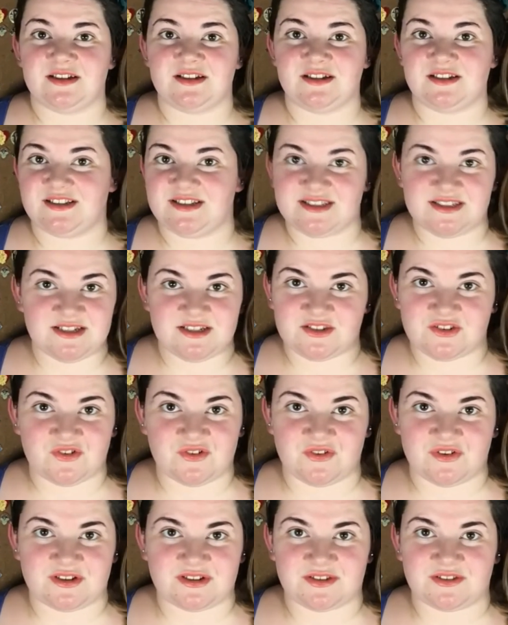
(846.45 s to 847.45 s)
Disney
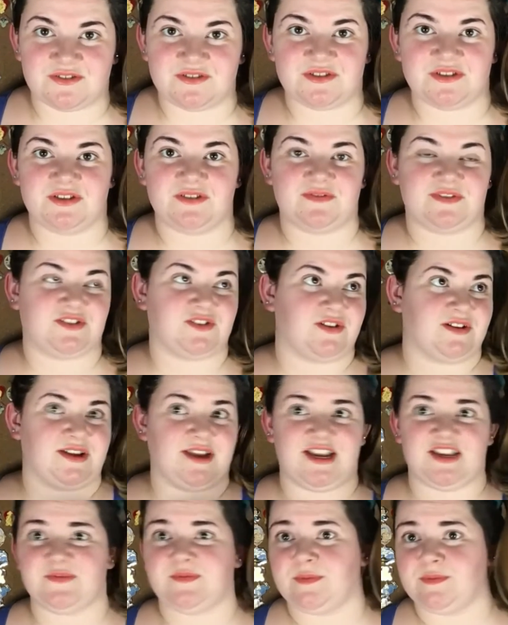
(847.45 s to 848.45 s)
Store exclusive. It's not
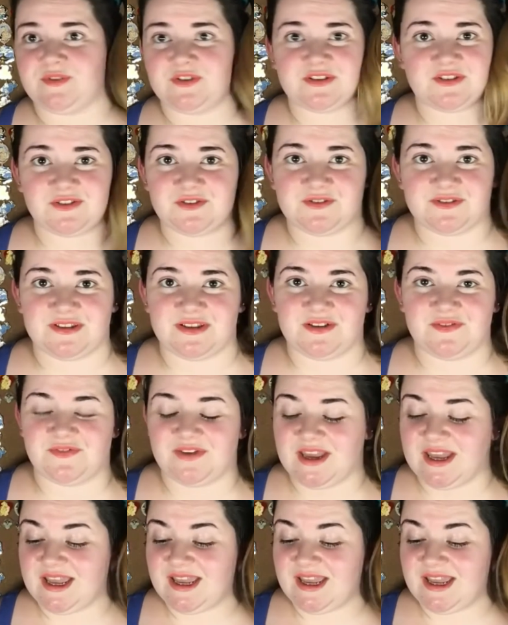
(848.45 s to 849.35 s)
cast member exclusive.